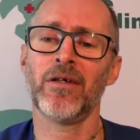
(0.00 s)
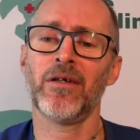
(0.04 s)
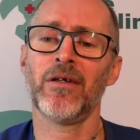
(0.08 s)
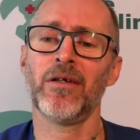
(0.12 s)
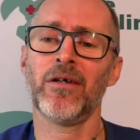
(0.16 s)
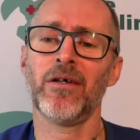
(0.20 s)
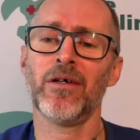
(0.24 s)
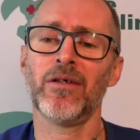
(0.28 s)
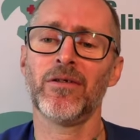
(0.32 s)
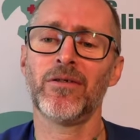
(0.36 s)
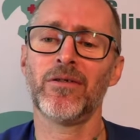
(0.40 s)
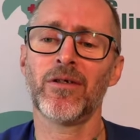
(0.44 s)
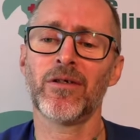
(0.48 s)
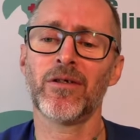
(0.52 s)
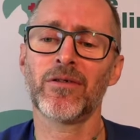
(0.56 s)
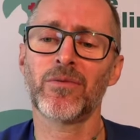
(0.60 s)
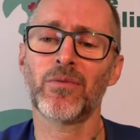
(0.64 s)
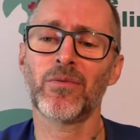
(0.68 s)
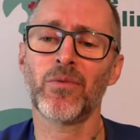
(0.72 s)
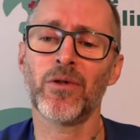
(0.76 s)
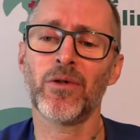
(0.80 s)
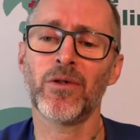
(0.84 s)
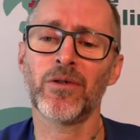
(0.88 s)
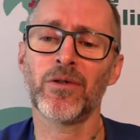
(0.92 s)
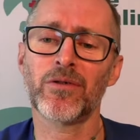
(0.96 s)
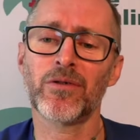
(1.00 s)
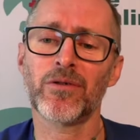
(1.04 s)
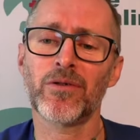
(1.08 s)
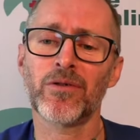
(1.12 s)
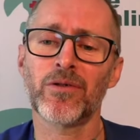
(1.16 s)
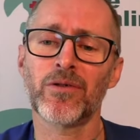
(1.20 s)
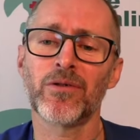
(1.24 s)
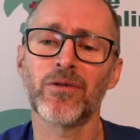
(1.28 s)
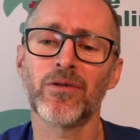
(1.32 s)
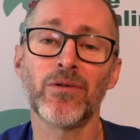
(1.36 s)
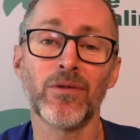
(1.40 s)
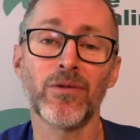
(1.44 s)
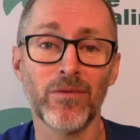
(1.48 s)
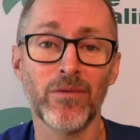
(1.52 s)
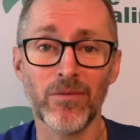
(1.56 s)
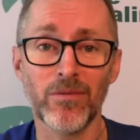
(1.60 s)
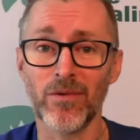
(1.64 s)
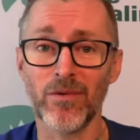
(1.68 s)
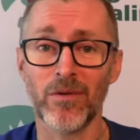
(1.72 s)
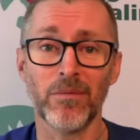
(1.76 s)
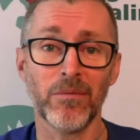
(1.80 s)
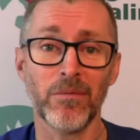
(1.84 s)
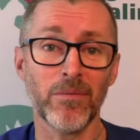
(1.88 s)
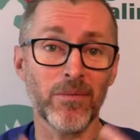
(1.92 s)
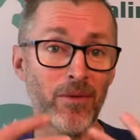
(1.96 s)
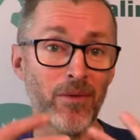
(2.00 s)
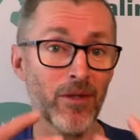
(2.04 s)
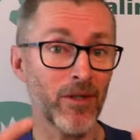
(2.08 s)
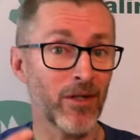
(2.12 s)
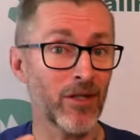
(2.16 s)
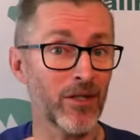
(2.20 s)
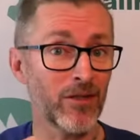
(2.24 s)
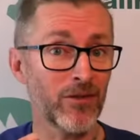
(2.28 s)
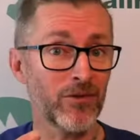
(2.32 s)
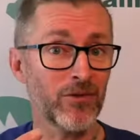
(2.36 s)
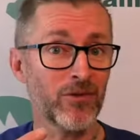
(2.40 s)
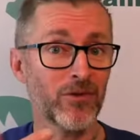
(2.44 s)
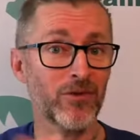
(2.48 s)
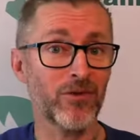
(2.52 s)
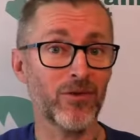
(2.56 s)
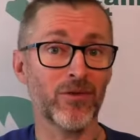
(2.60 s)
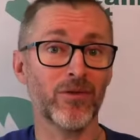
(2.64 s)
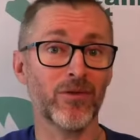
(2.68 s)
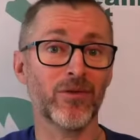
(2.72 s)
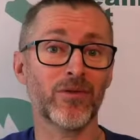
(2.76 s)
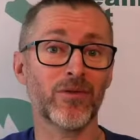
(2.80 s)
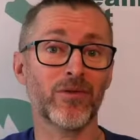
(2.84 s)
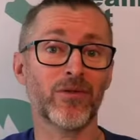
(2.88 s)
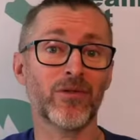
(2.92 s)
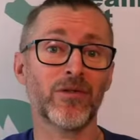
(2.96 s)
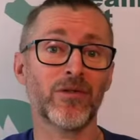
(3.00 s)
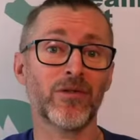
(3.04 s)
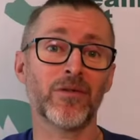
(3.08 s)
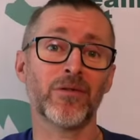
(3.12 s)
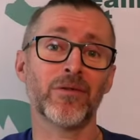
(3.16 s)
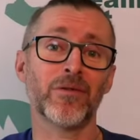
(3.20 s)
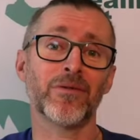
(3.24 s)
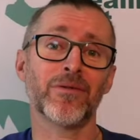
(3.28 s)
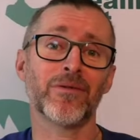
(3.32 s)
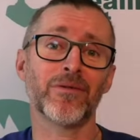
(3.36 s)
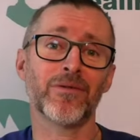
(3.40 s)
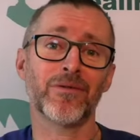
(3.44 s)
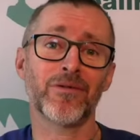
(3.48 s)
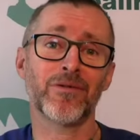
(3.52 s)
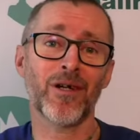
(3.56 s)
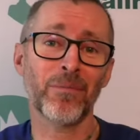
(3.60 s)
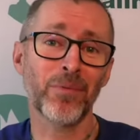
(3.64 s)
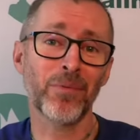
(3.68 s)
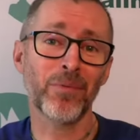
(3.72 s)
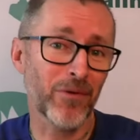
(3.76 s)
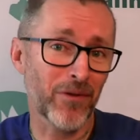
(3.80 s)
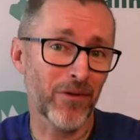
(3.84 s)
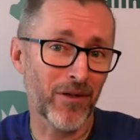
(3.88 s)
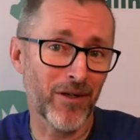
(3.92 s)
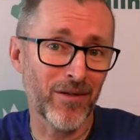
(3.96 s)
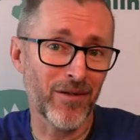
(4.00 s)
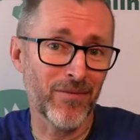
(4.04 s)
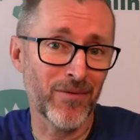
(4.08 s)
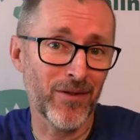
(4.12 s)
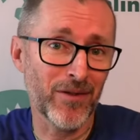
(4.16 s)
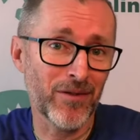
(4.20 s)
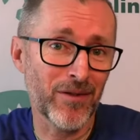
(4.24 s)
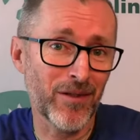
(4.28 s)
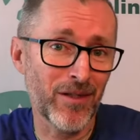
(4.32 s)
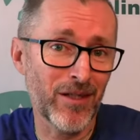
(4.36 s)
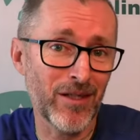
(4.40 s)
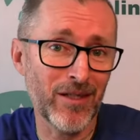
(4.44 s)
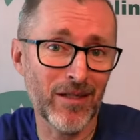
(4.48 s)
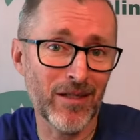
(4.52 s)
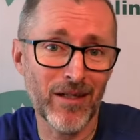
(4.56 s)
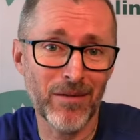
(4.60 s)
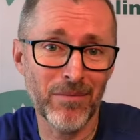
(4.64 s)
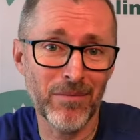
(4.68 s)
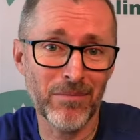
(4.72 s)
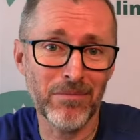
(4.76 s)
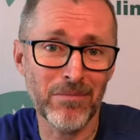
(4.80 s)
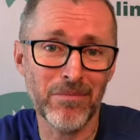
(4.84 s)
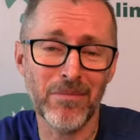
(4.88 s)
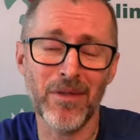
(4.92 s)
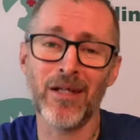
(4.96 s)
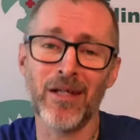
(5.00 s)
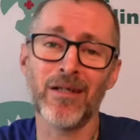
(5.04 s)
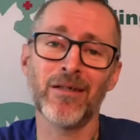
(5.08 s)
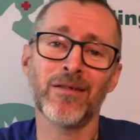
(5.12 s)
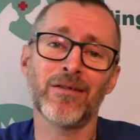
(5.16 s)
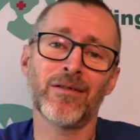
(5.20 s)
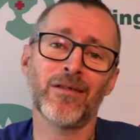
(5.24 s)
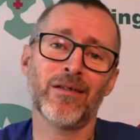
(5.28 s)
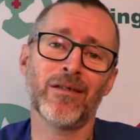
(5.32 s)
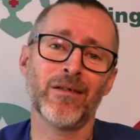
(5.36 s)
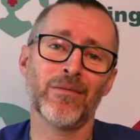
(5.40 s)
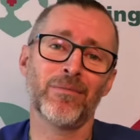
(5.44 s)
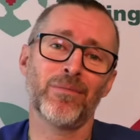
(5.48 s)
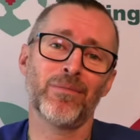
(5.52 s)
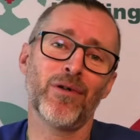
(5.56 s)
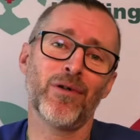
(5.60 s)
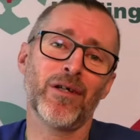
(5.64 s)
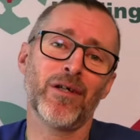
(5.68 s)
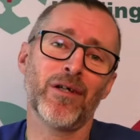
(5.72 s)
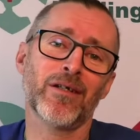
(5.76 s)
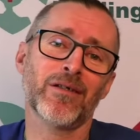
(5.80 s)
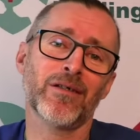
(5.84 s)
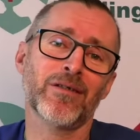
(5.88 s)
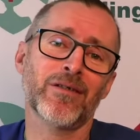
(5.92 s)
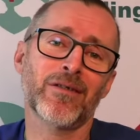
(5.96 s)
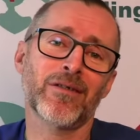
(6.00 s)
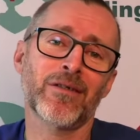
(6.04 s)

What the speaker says: I just want to remind you to jump all over the amazing products